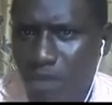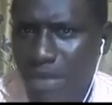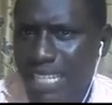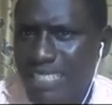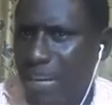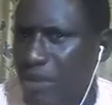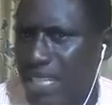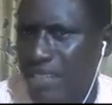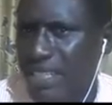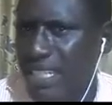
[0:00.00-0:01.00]
For burning
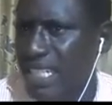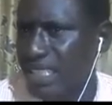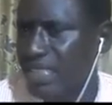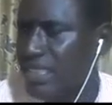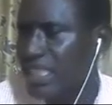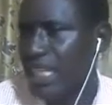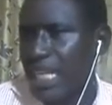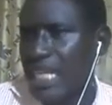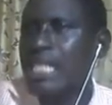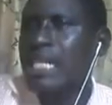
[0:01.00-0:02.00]
medium, there is 0-degree
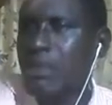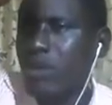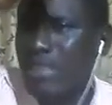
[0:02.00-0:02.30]
increase.